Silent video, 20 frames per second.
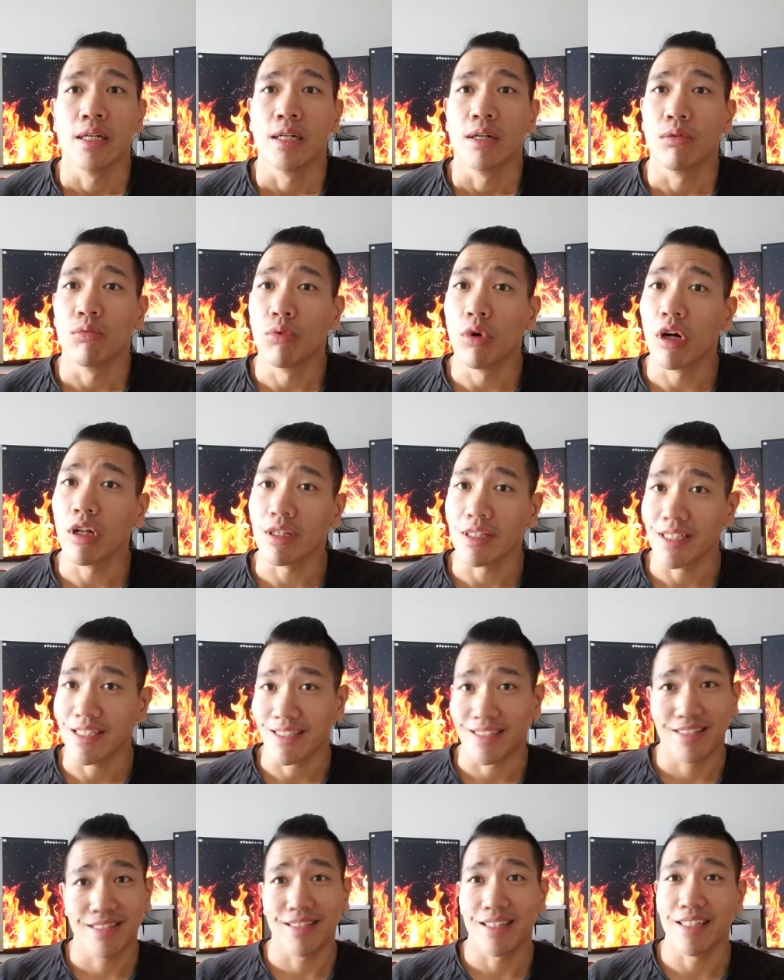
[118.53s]
well,
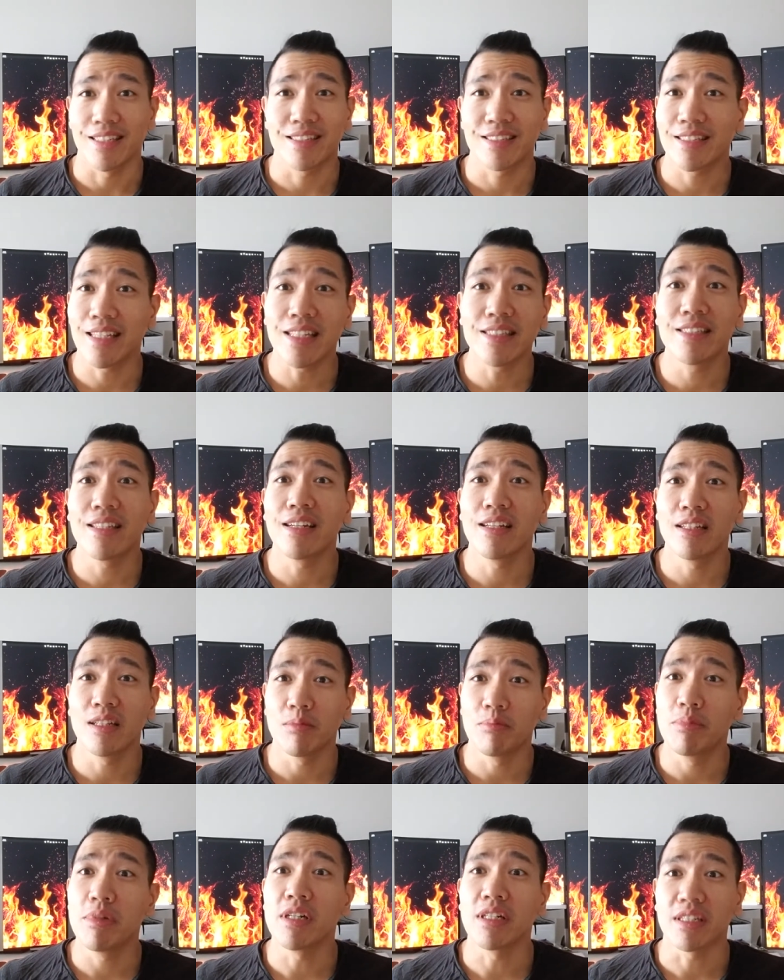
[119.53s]
it's it says it in the
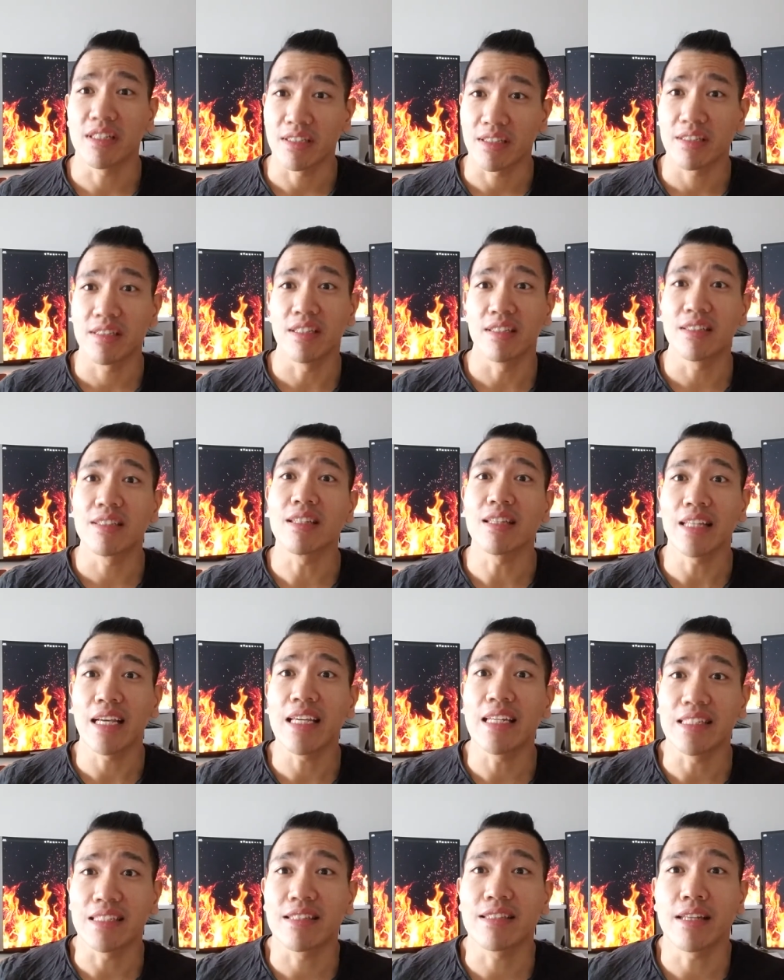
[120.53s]
book. It's it's the
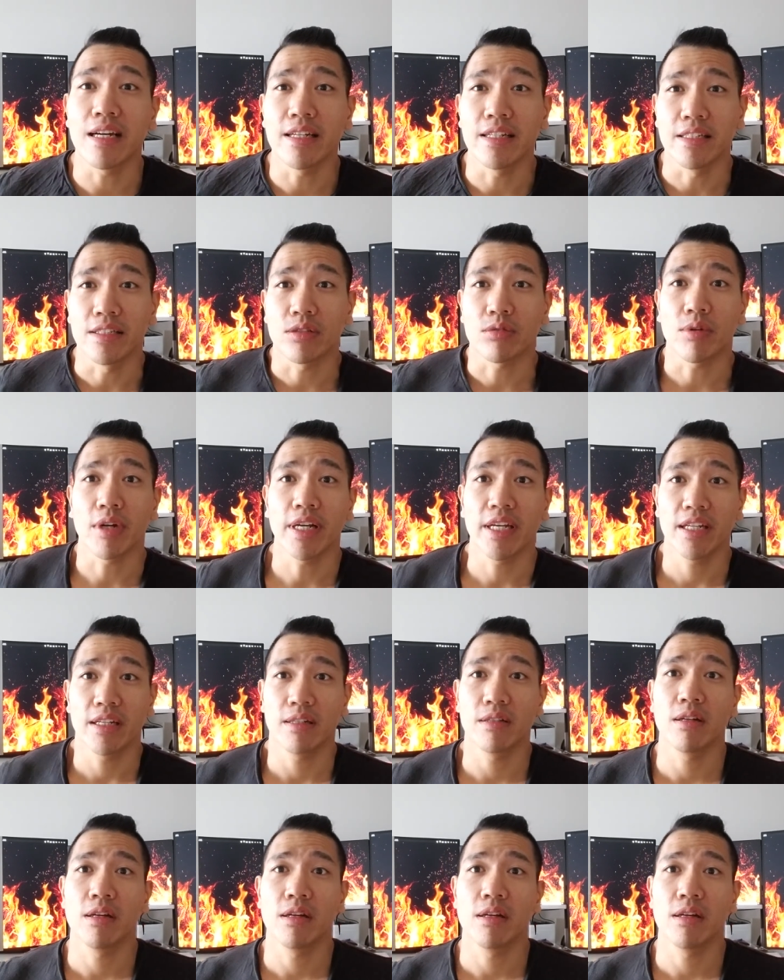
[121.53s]
latest studies, right?